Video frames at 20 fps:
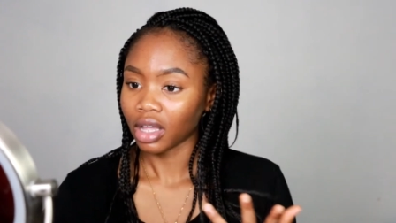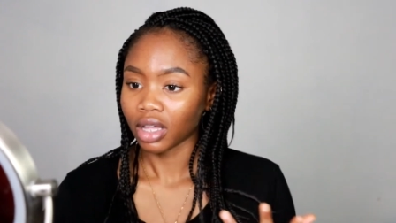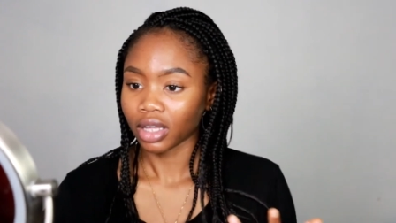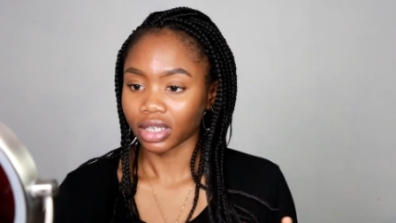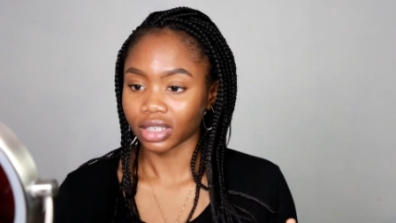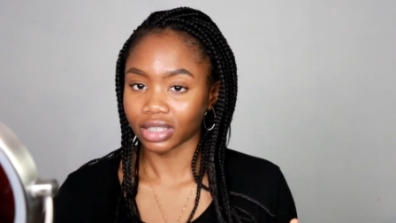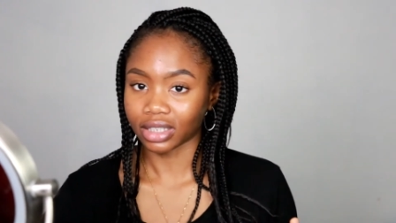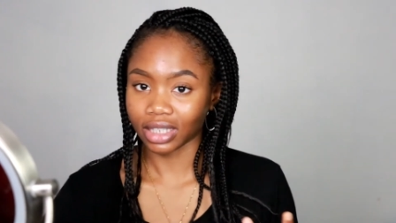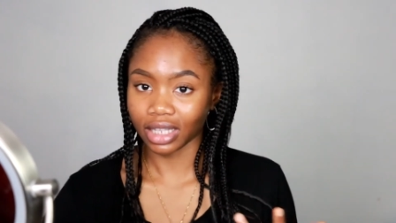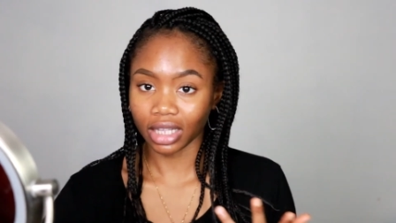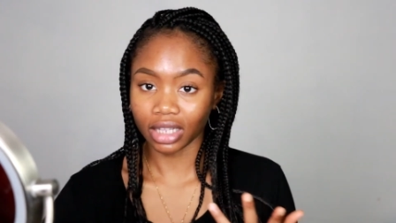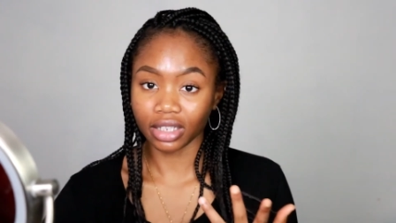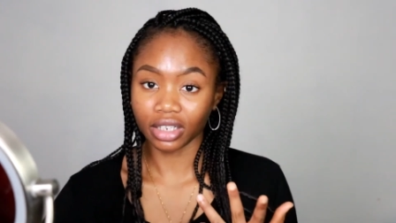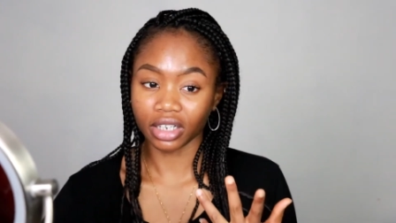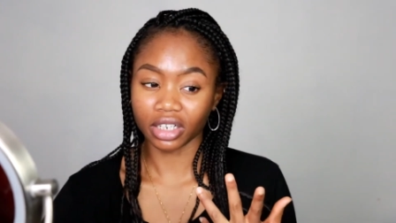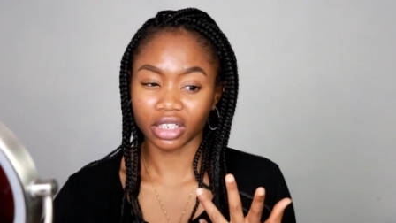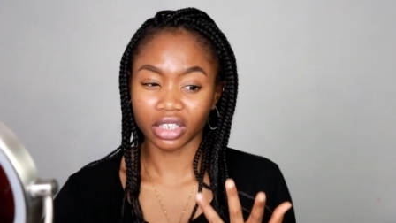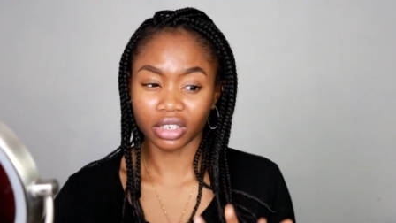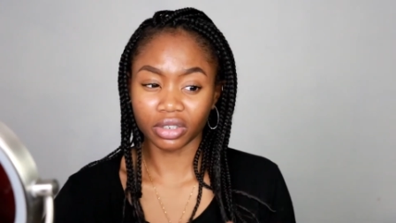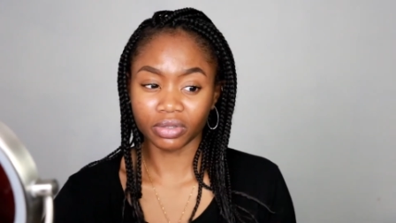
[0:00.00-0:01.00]
because then they're
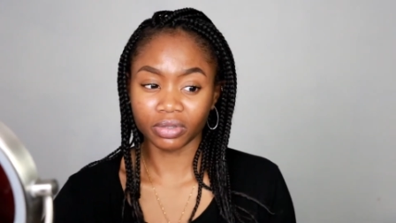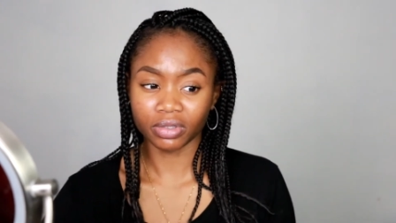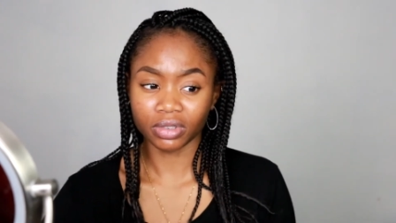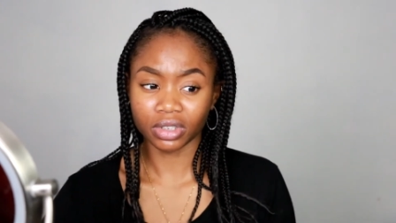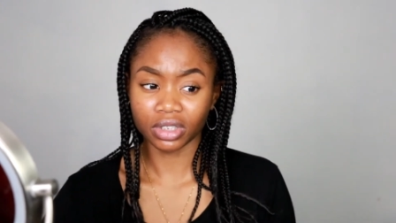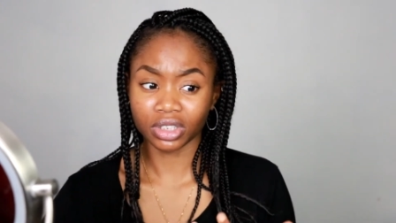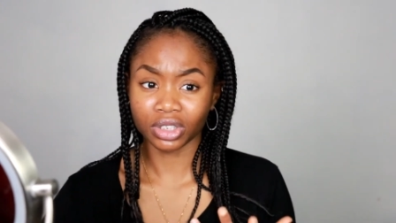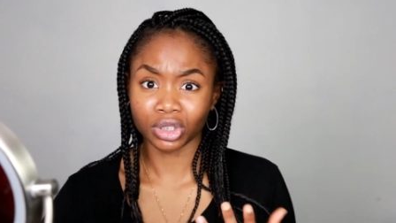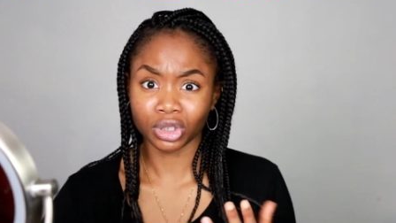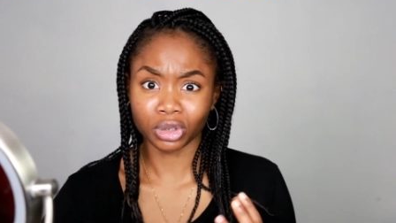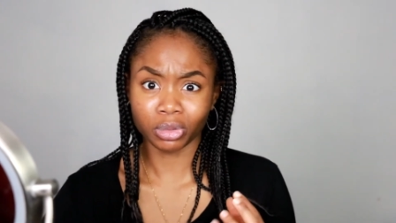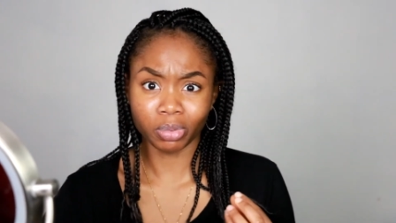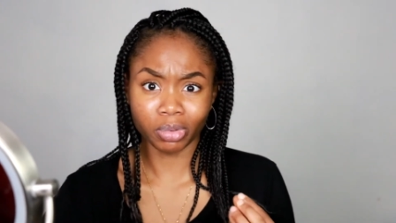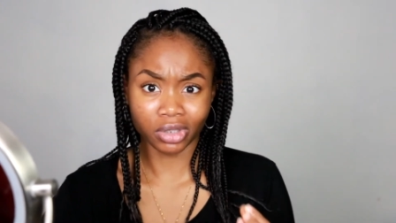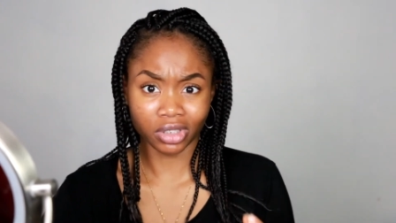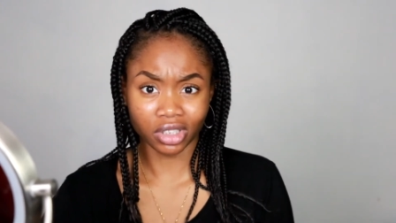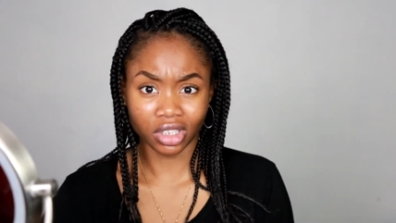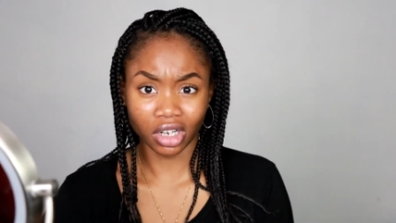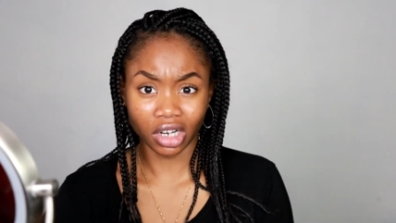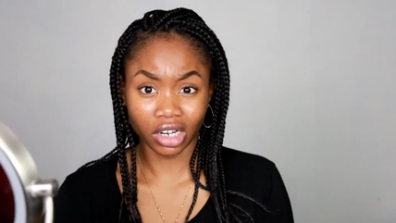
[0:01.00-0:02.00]
gonna look
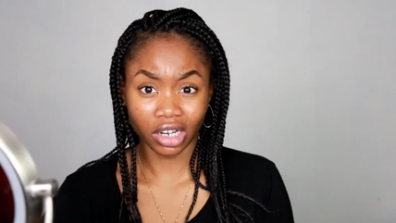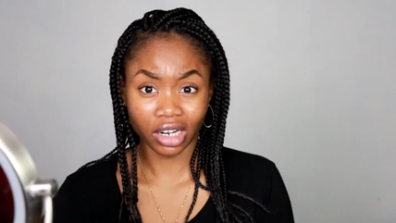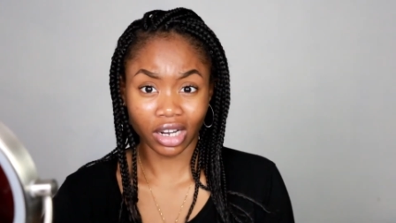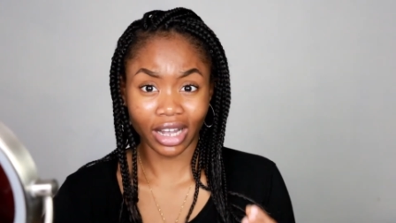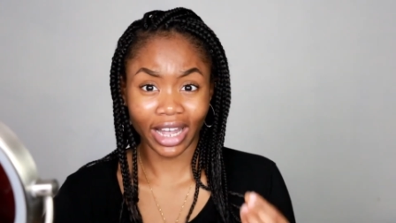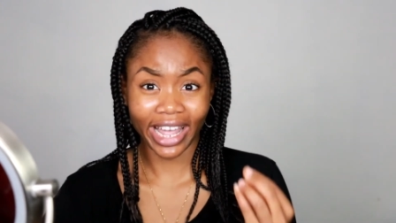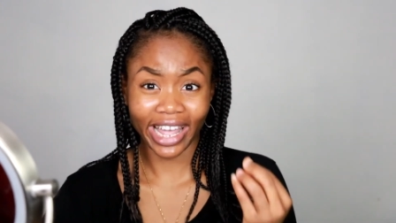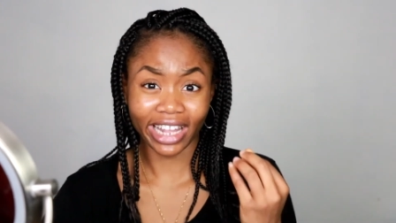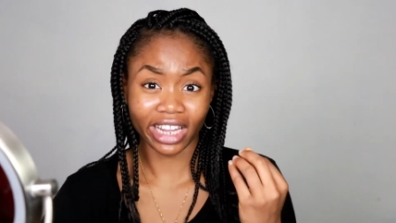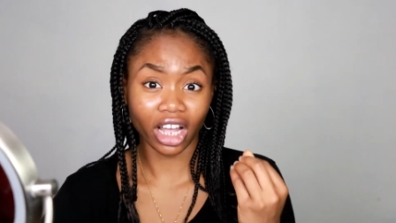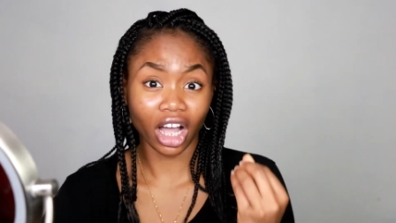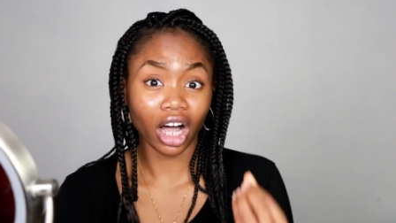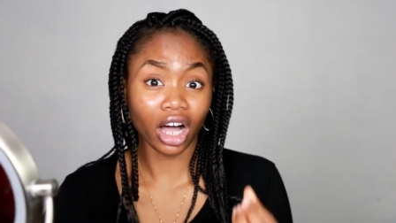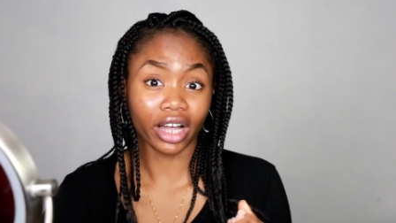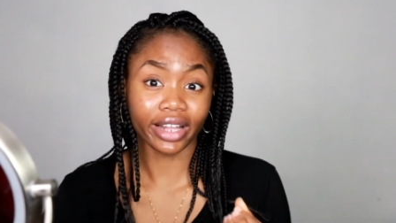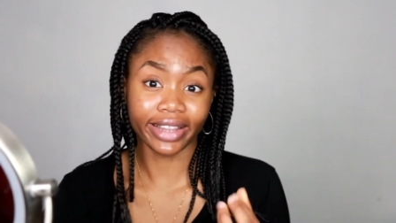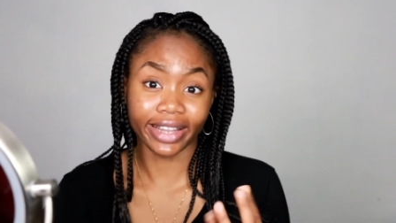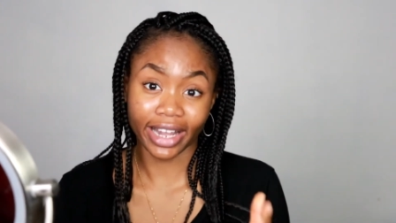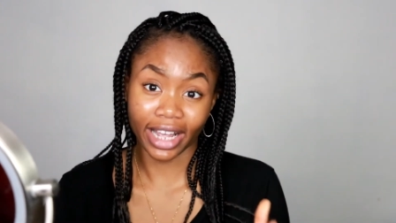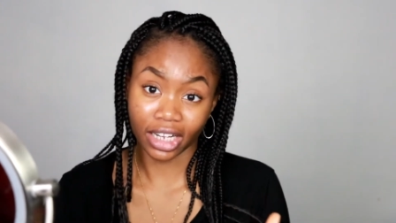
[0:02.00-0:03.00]
super dark and
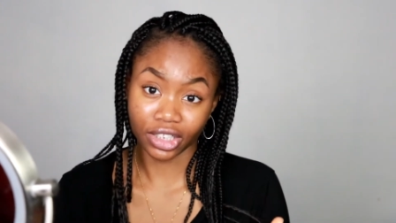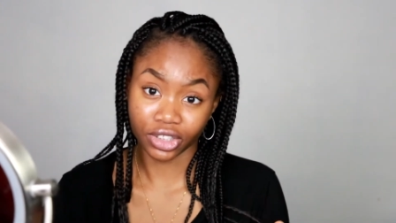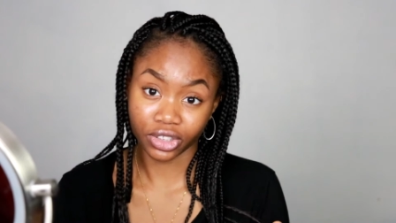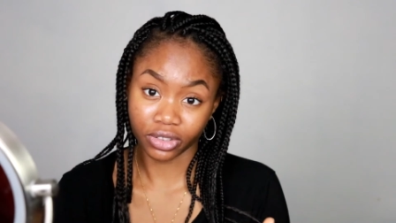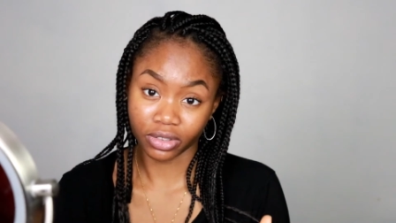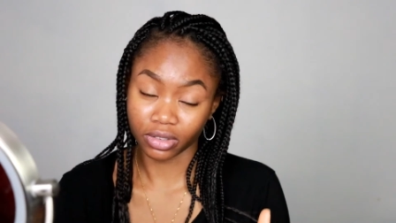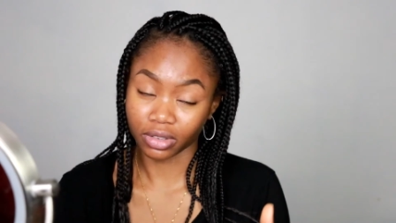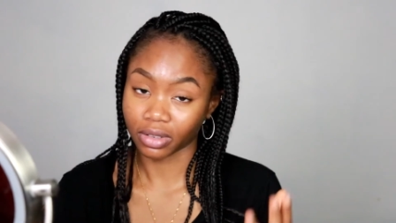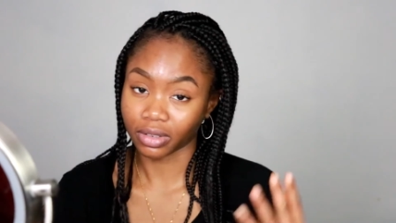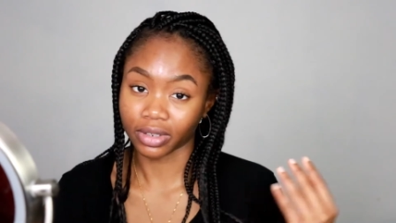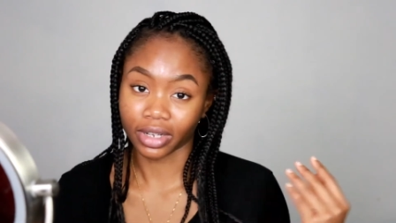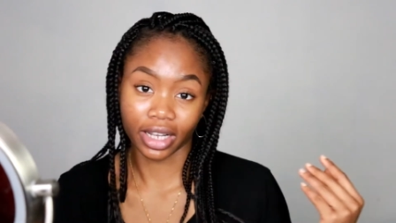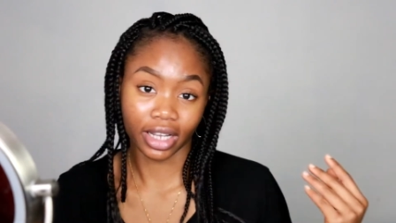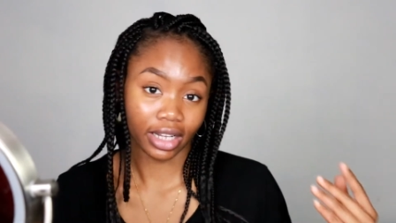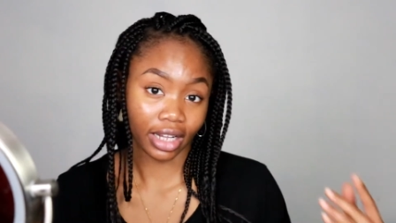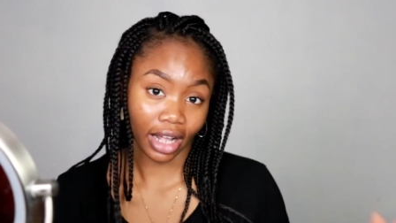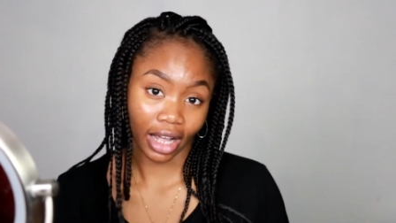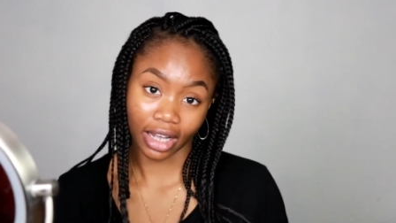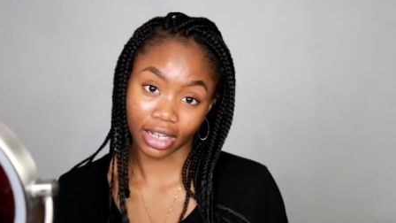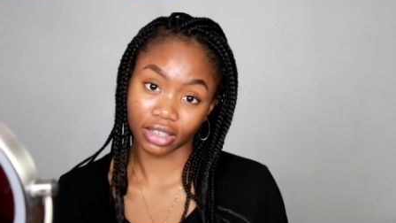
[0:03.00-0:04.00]
unnatural,
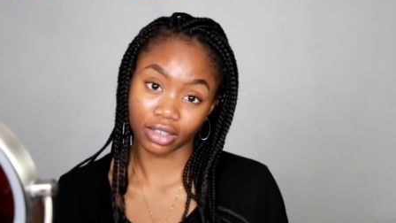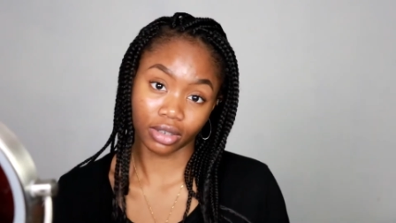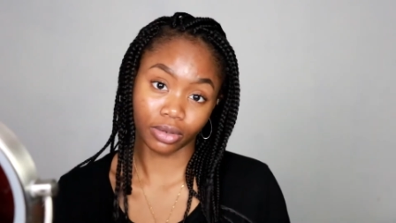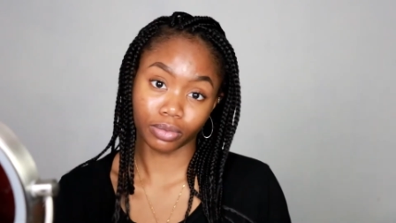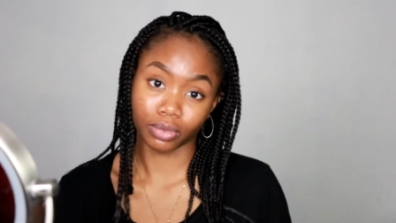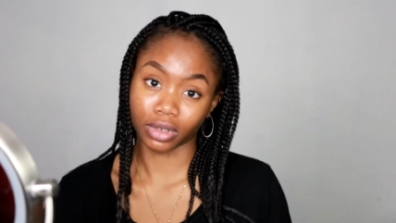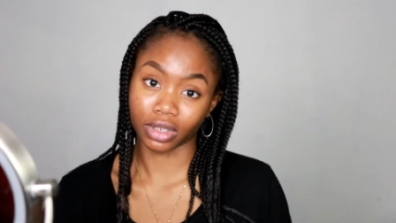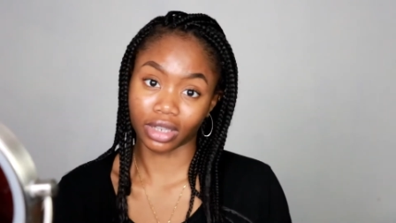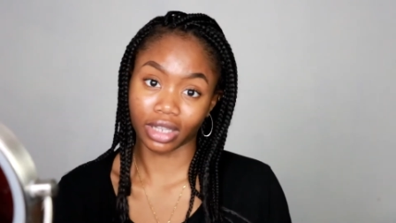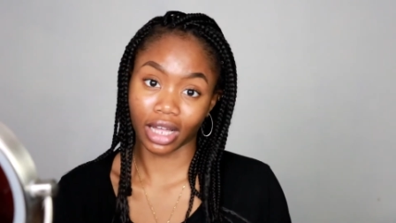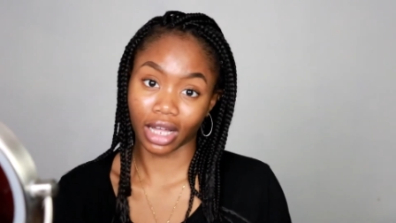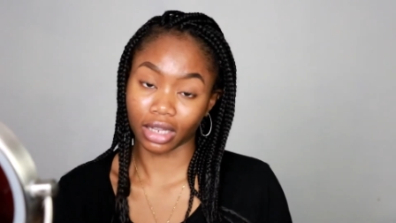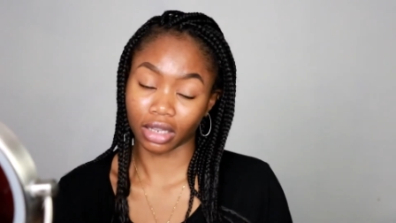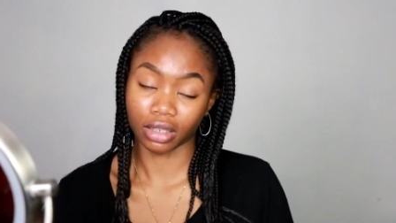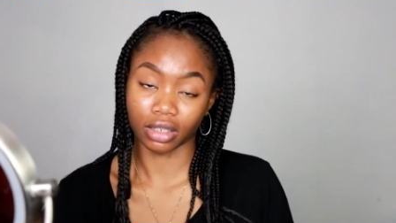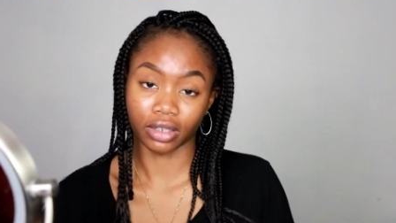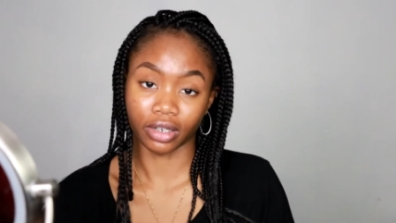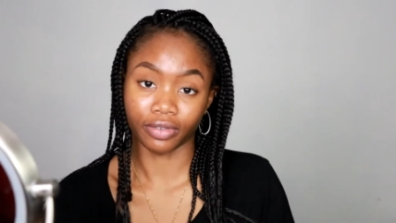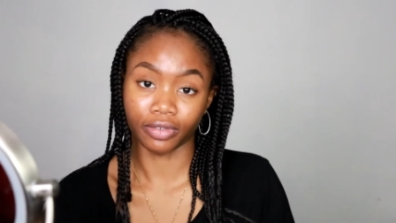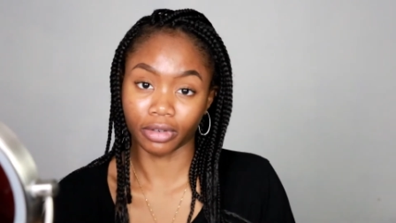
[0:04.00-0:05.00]
and I don't want that
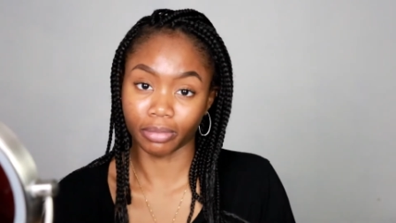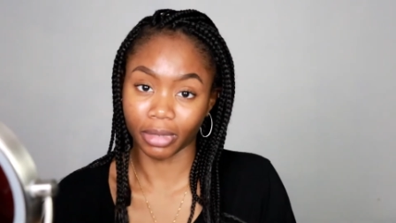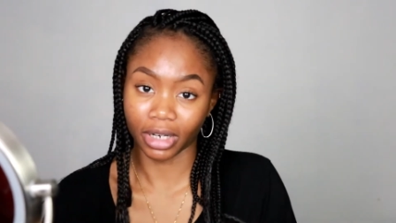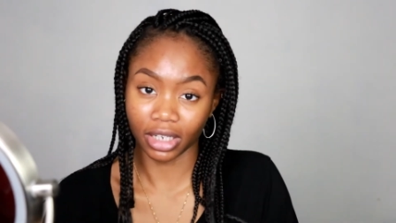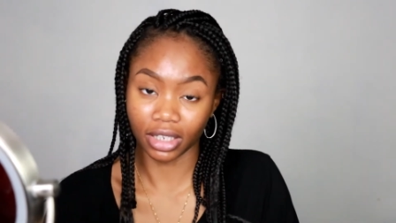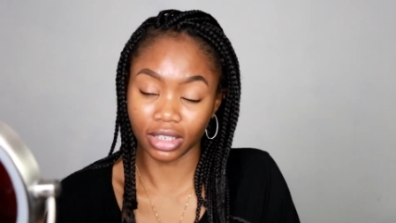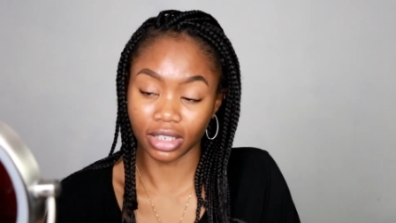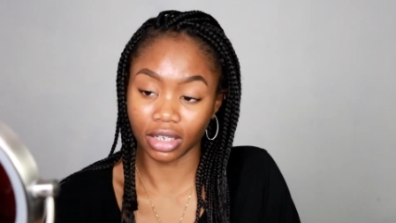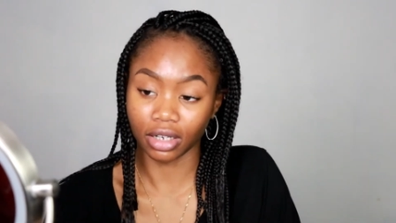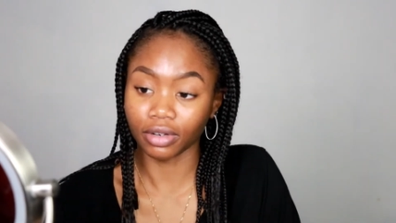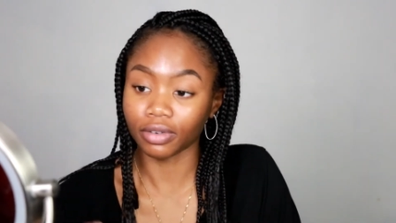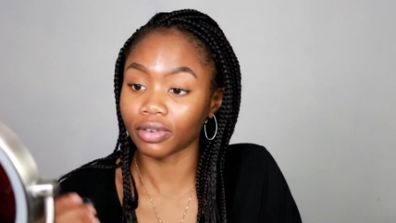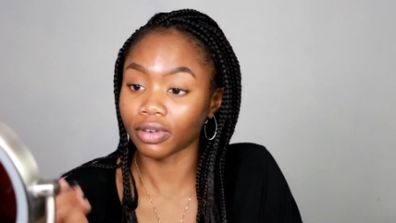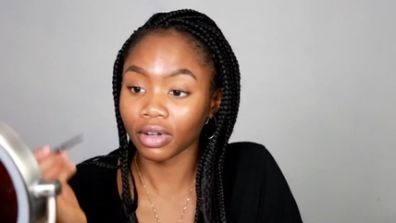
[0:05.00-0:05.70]
look for myself.